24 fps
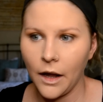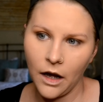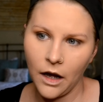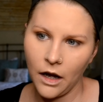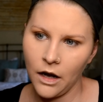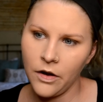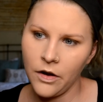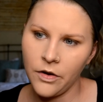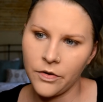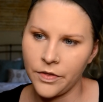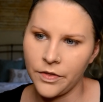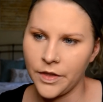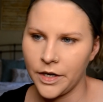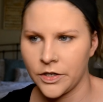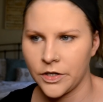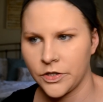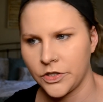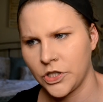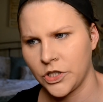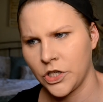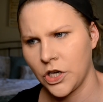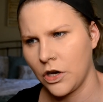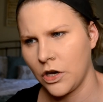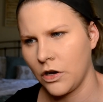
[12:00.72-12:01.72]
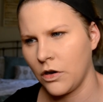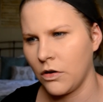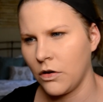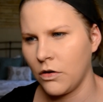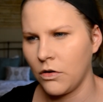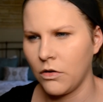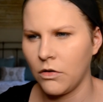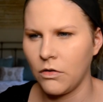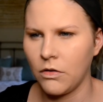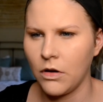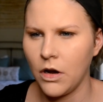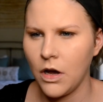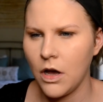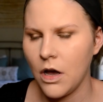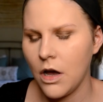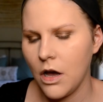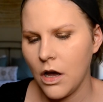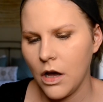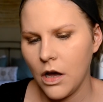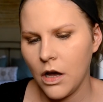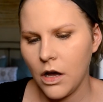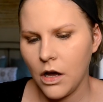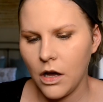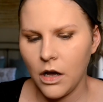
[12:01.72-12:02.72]
oh, there's no,
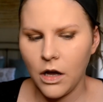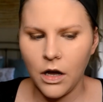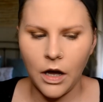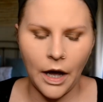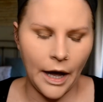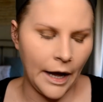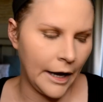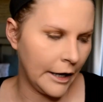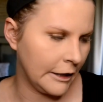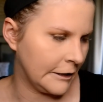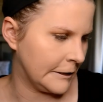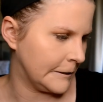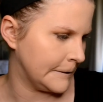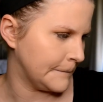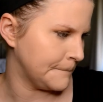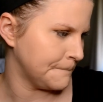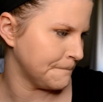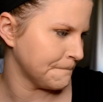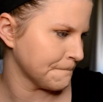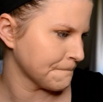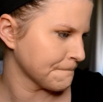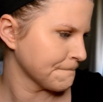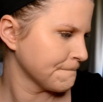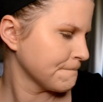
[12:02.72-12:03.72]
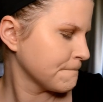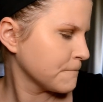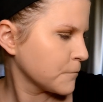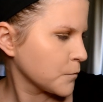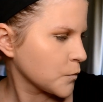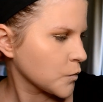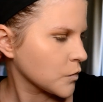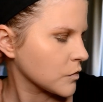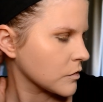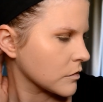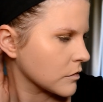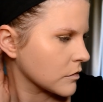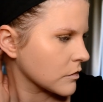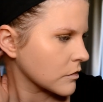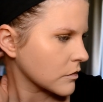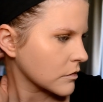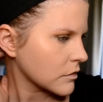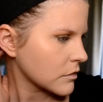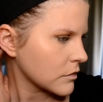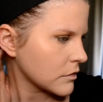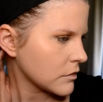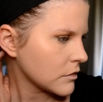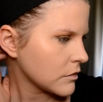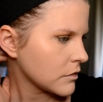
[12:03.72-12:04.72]
um,
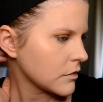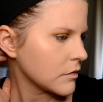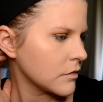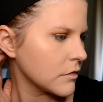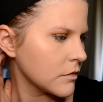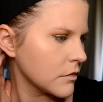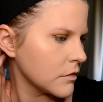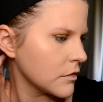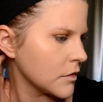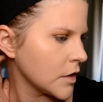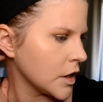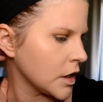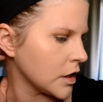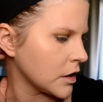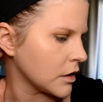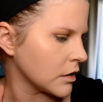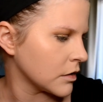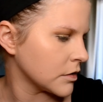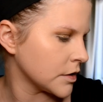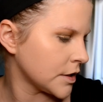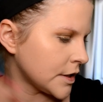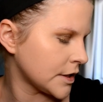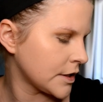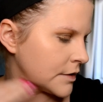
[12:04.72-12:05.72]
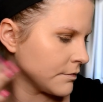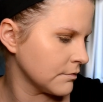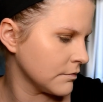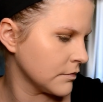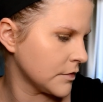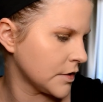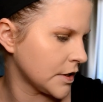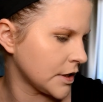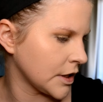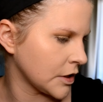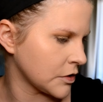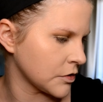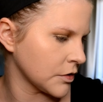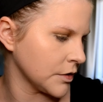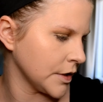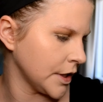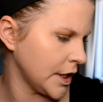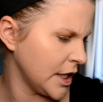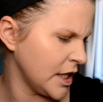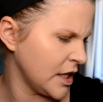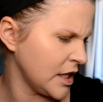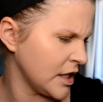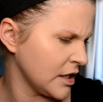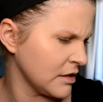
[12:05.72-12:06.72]
you know, s central
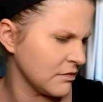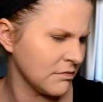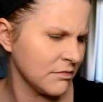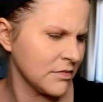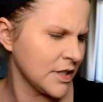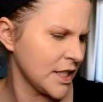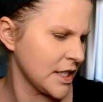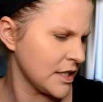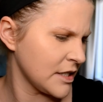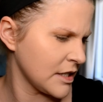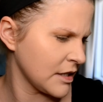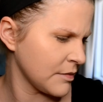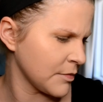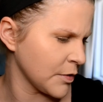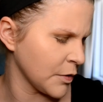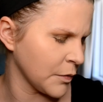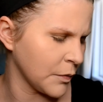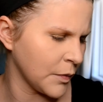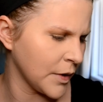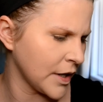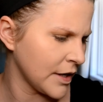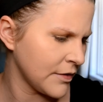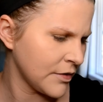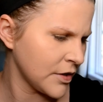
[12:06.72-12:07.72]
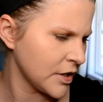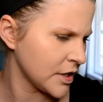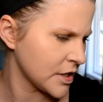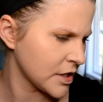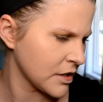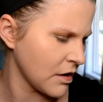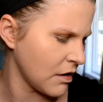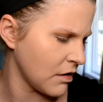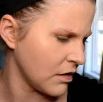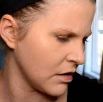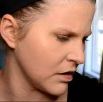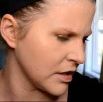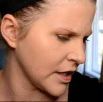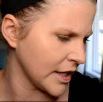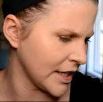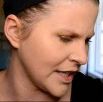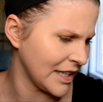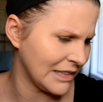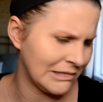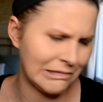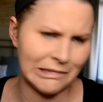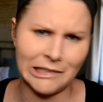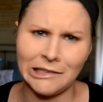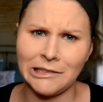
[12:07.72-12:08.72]
heating system, or whatever it's called, I
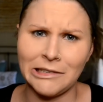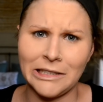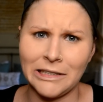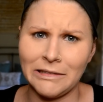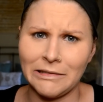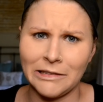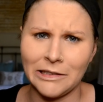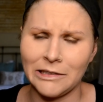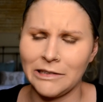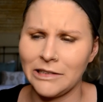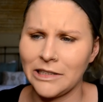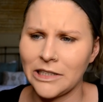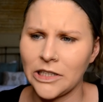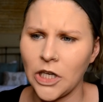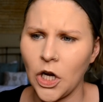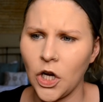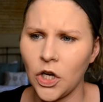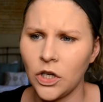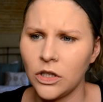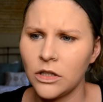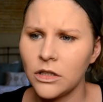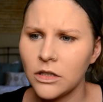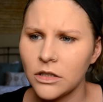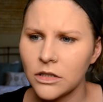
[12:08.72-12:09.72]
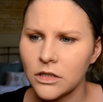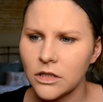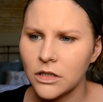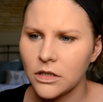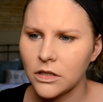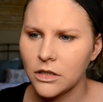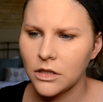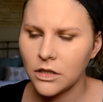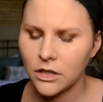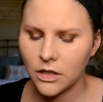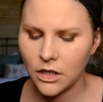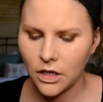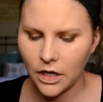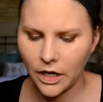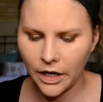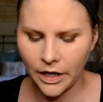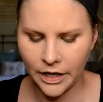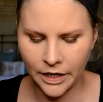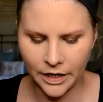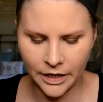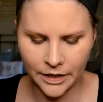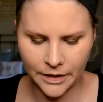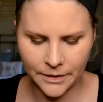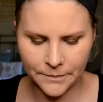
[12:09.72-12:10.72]
can't, I don't even know what it's called.
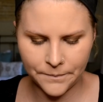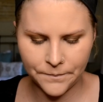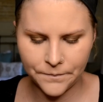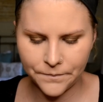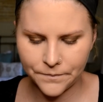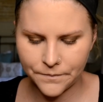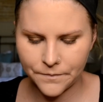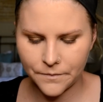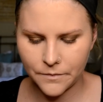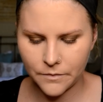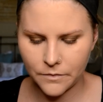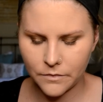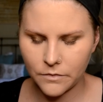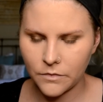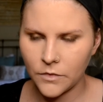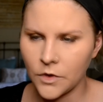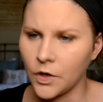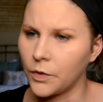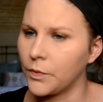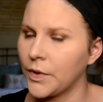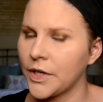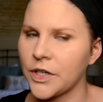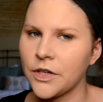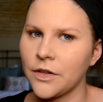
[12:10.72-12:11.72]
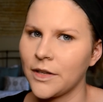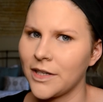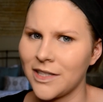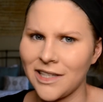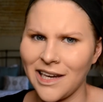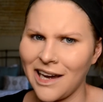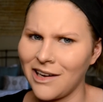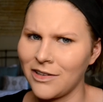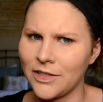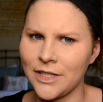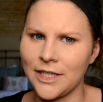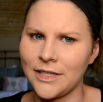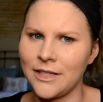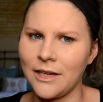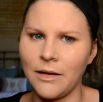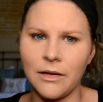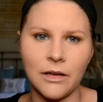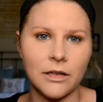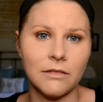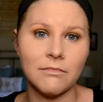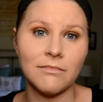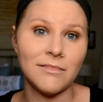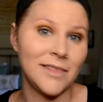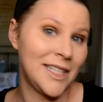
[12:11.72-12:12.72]
Um, no wonder this house isn't
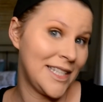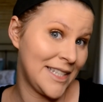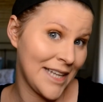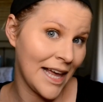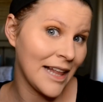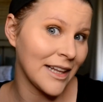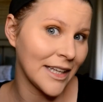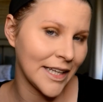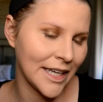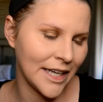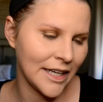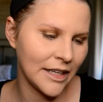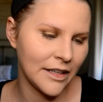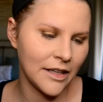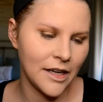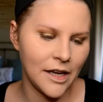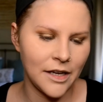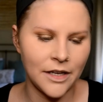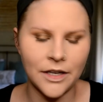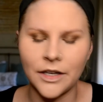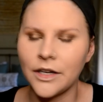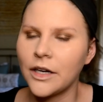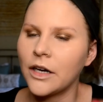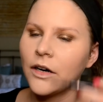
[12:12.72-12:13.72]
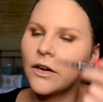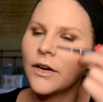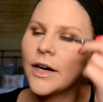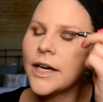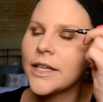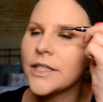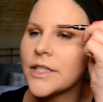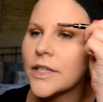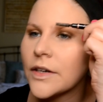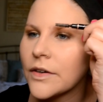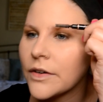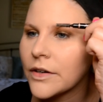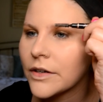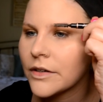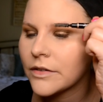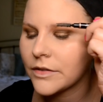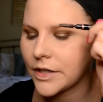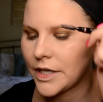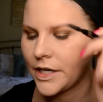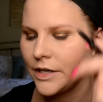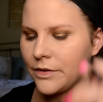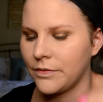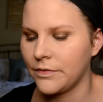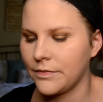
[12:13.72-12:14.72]
selling, you know, and so
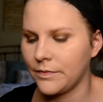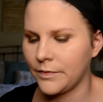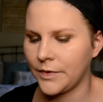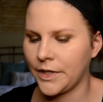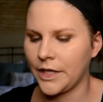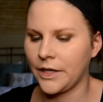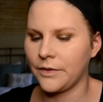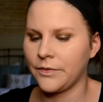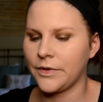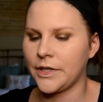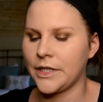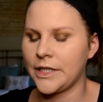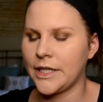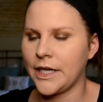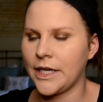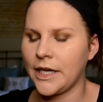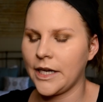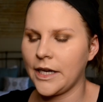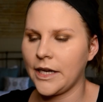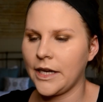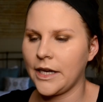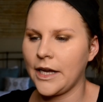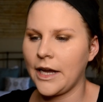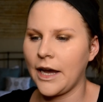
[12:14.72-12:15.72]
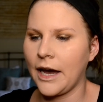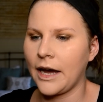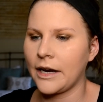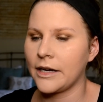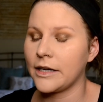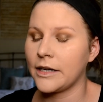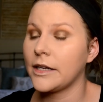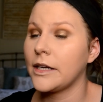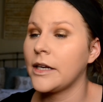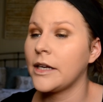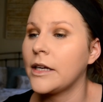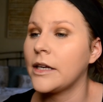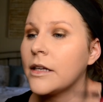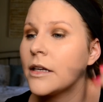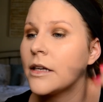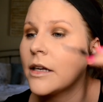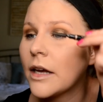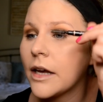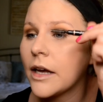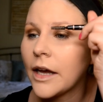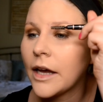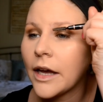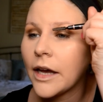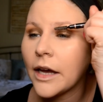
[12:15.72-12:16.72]
he, when he redid it, he added in
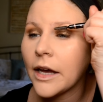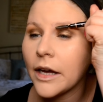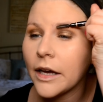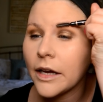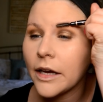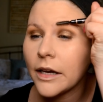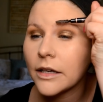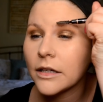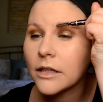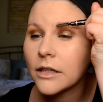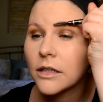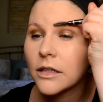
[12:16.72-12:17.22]
a